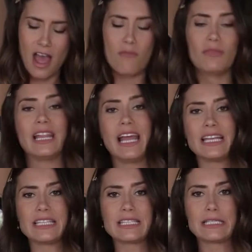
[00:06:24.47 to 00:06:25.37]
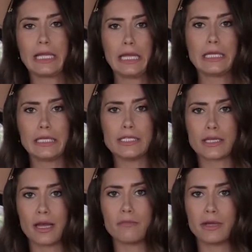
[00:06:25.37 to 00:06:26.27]
I'm less likely to
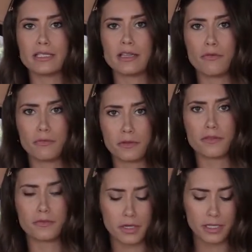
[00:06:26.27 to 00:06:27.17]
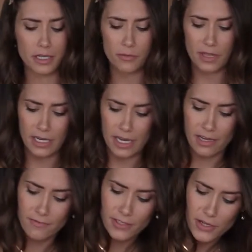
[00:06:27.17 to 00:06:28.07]
cut myself with a fork than with a
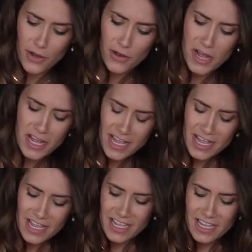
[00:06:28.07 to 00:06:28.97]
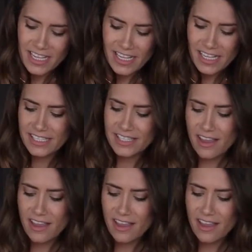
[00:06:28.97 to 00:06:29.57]
knife. So it's